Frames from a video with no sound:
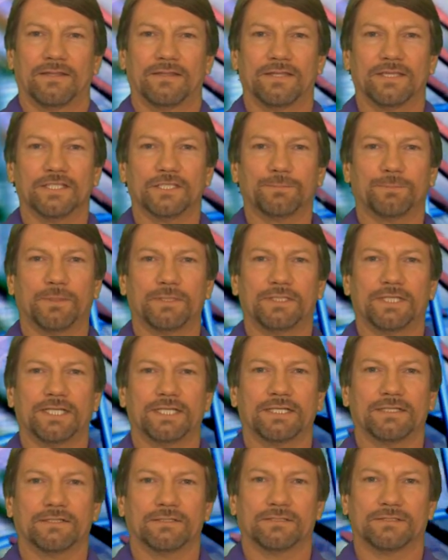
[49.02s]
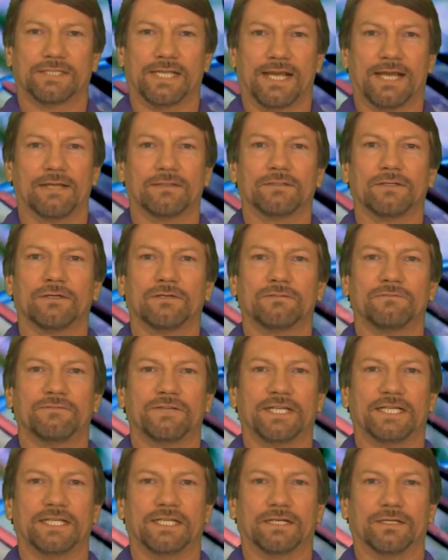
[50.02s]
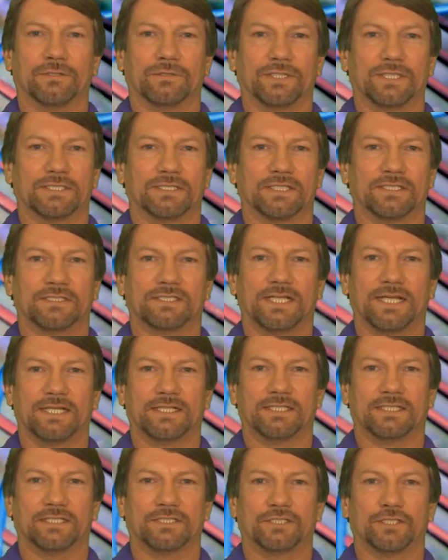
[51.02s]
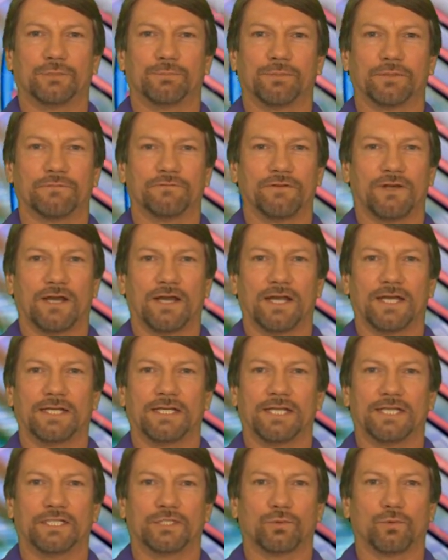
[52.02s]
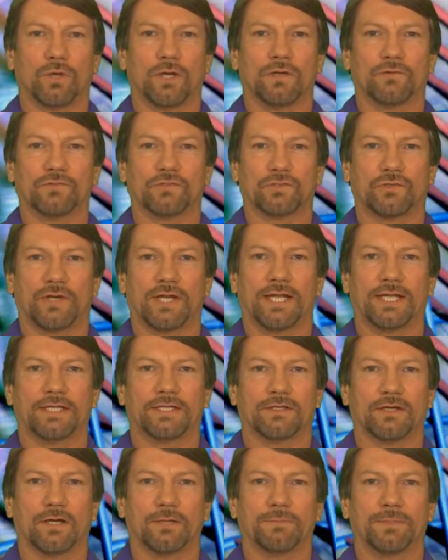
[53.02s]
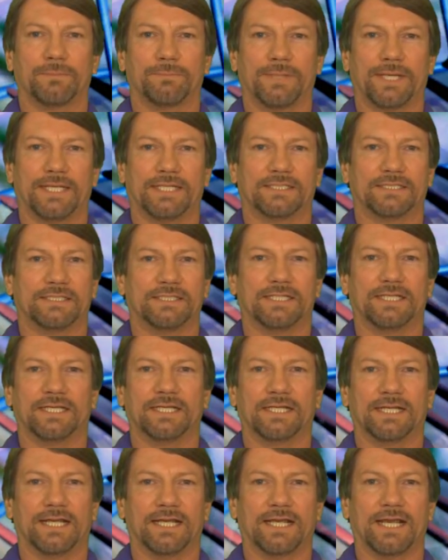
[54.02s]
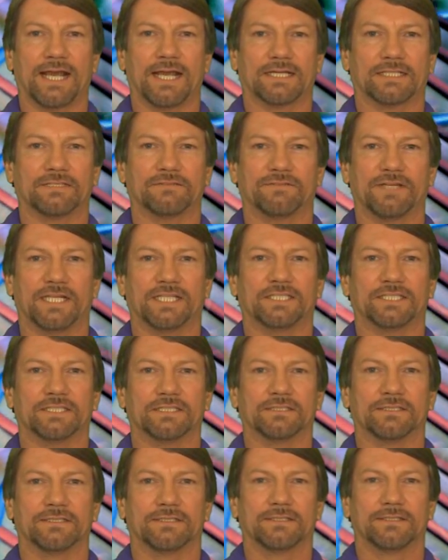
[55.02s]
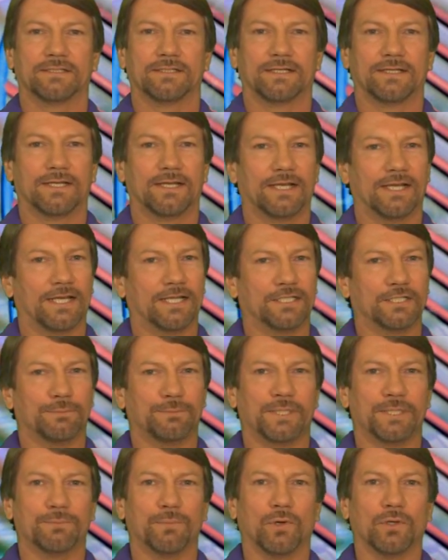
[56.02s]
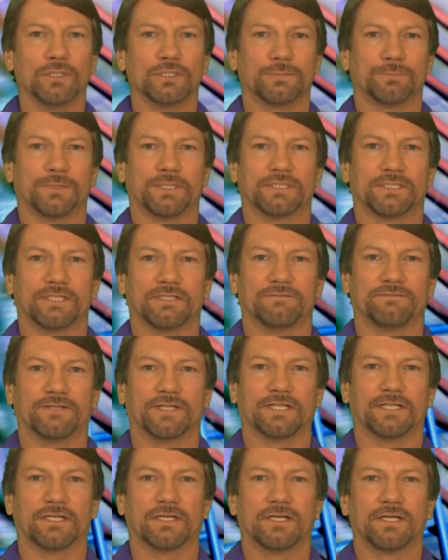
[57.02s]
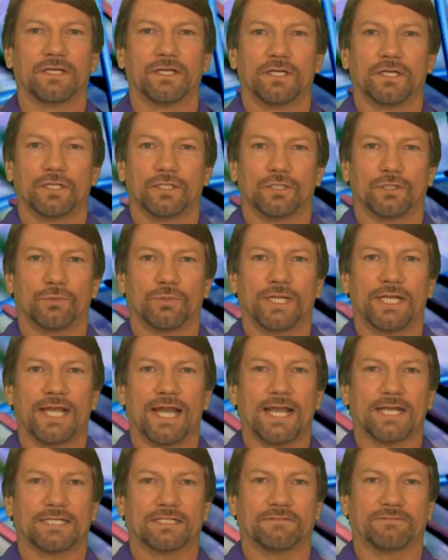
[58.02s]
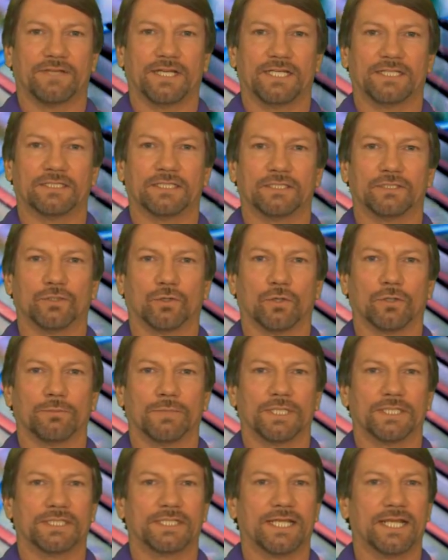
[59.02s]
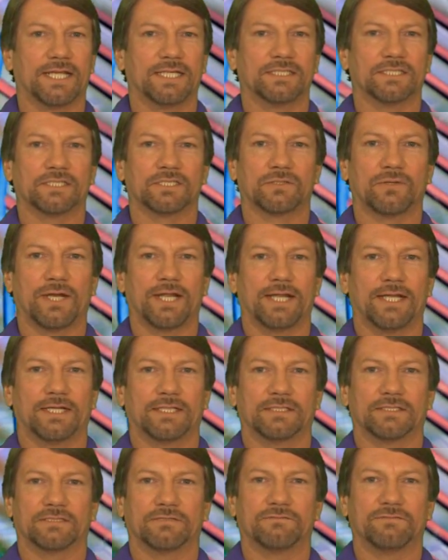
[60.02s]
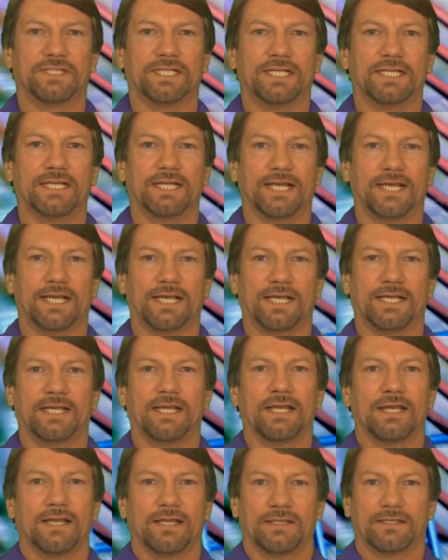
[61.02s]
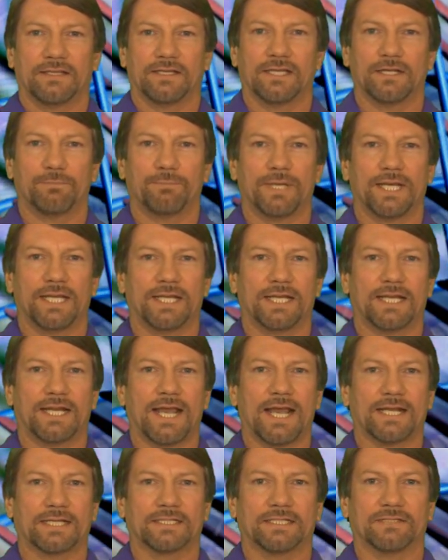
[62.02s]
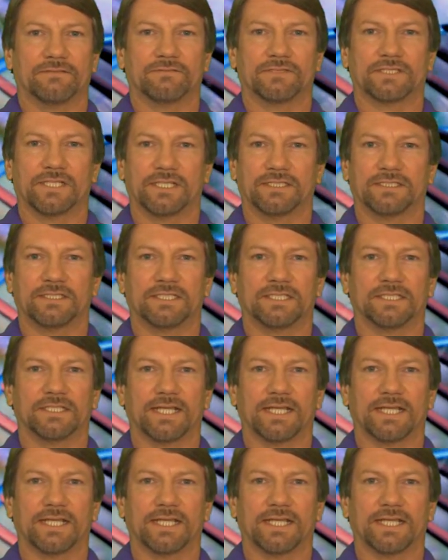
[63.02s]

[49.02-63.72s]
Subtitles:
This particular download video is intended to provide a 12-strand carbon-based DNA activation, and to be more specific, to reactivate the dormant 10 strands of DNA that have been inactive since the